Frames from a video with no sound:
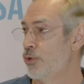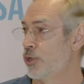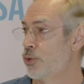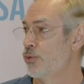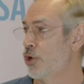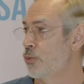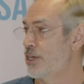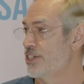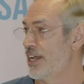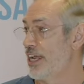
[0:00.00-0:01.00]
recruit or
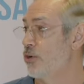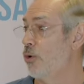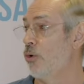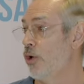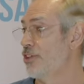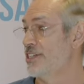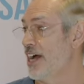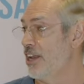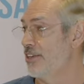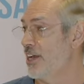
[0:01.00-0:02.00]
retain all the
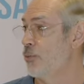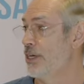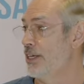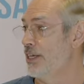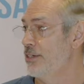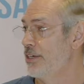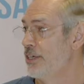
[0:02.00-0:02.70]
talent that we need.